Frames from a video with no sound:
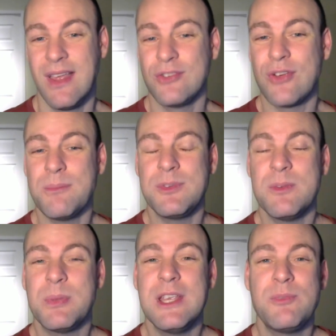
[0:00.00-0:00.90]
Trump's
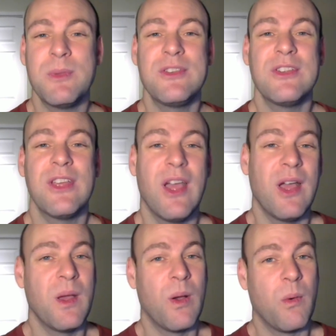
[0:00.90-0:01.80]
impeachment
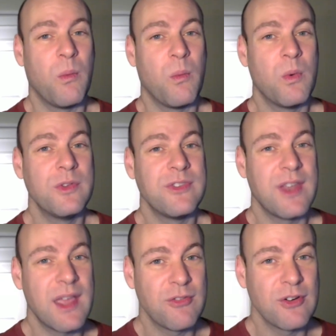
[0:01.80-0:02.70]
was
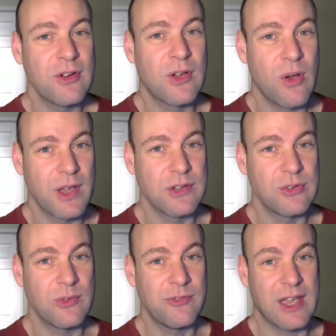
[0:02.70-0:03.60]
never going
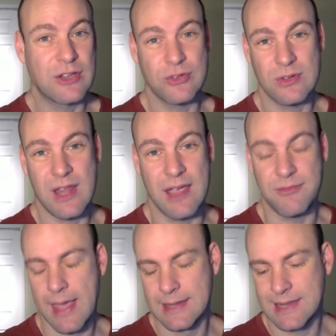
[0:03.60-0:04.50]
to affect your
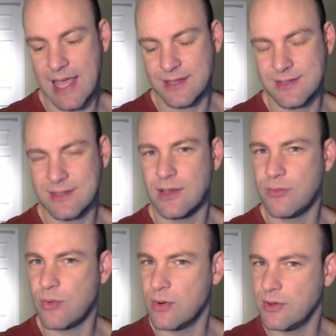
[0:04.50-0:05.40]
life, unless,
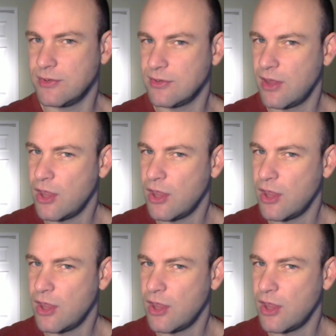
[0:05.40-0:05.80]
of course,